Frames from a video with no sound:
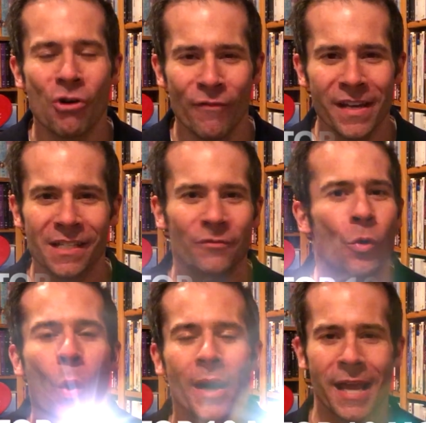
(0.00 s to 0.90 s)
movies of
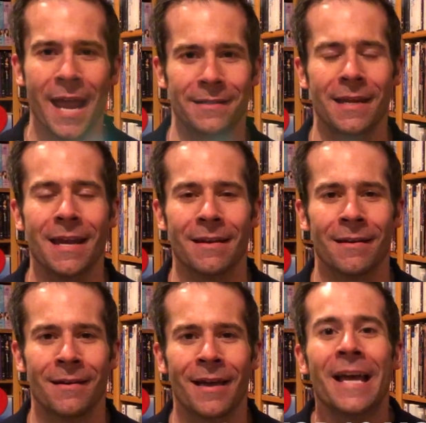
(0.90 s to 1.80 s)
2018.
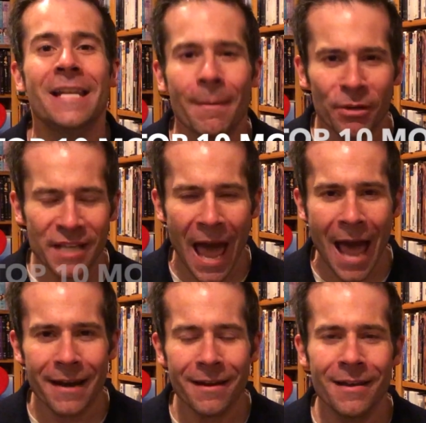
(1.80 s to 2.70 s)
Number
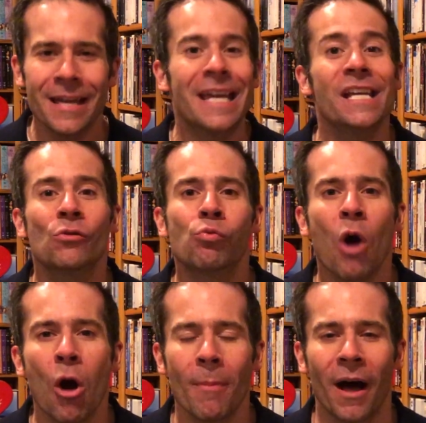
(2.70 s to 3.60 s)
10 is
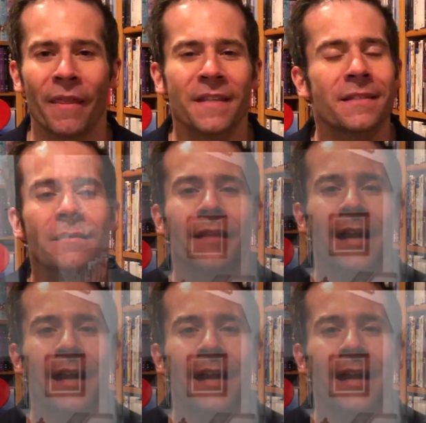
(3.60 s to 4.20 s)
Roma. This is the